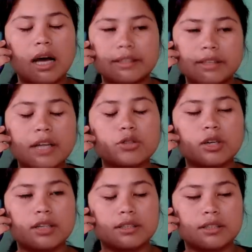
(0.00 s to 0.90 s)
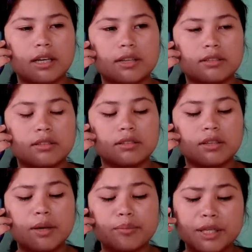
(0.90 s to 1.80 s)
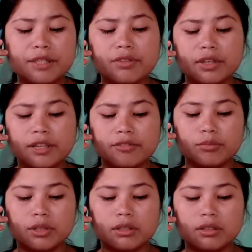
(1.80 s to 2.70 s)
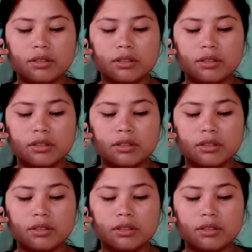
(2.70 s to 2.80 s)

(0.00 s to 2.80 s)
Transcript: I try to understand. Please forgive me.